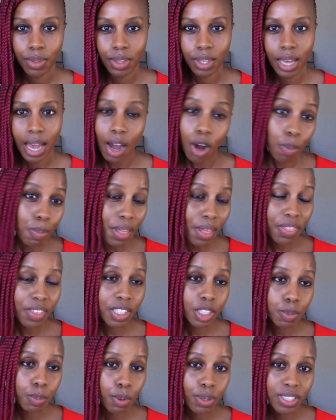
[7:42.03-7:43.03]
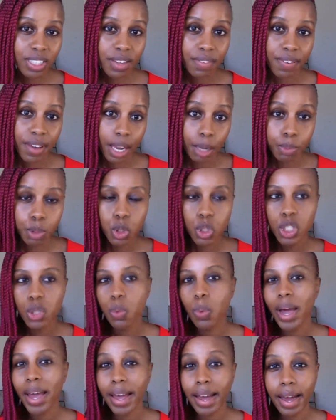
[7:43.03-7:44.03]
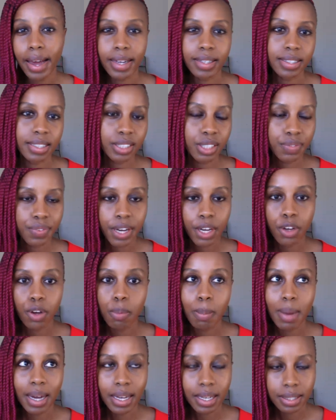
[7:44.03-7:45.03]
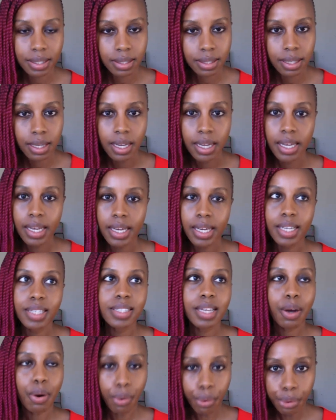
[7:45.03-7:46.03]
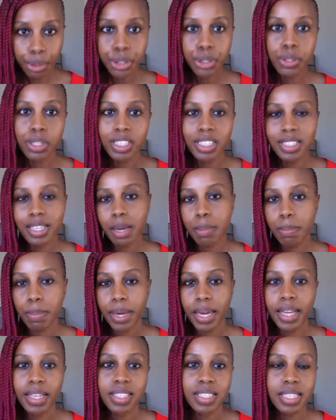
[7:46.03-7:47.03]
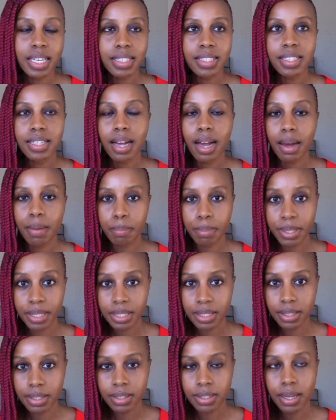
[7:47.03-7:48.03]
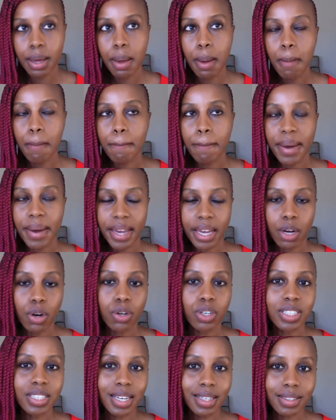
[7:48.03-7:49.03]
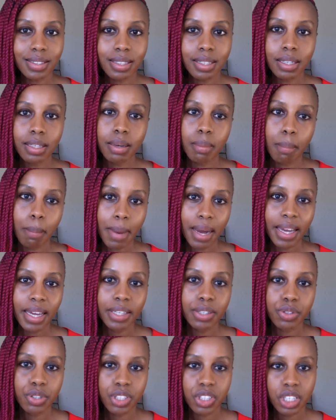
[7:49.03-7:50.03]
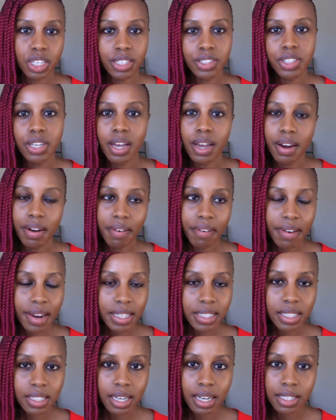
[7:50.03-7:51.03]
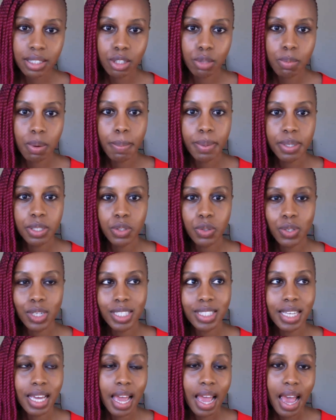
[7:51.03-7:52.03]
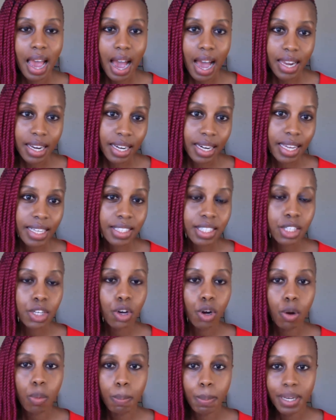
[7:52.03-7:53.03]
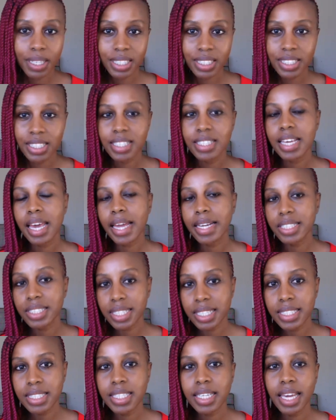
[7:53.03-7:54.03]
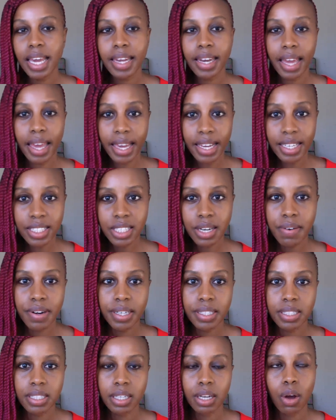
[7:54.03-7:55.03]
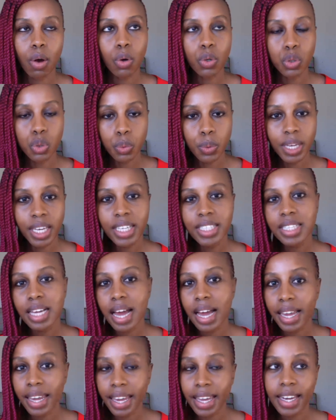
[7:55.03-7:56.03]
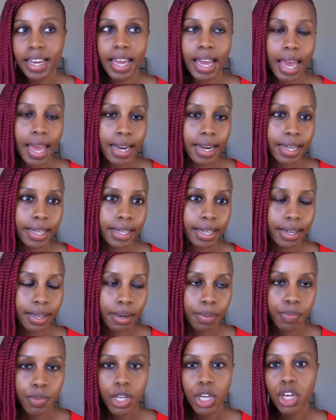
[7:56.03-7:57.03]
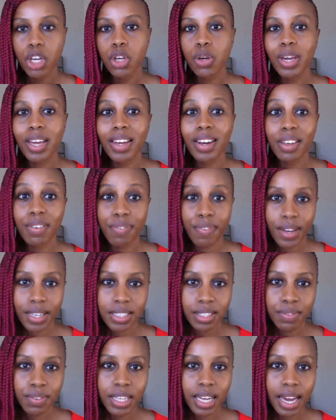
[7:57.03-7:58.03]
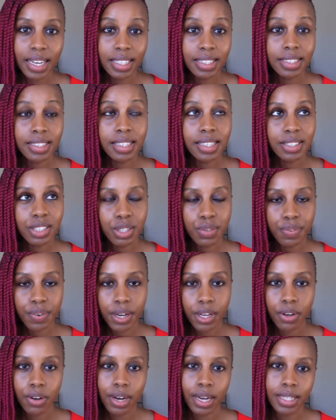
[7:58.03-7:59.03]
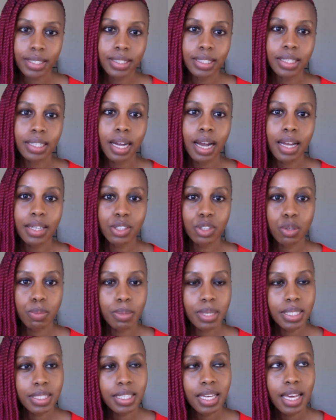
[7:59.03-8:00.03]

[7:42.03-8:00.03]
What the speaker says: I hope that these points have helped you see why identifying your market is a crucial step in starting a business. By conducting market research, creating customer personas, analyzing your competitors, and testing and iterating or doing it again and again, you can effectively identify your ideal customers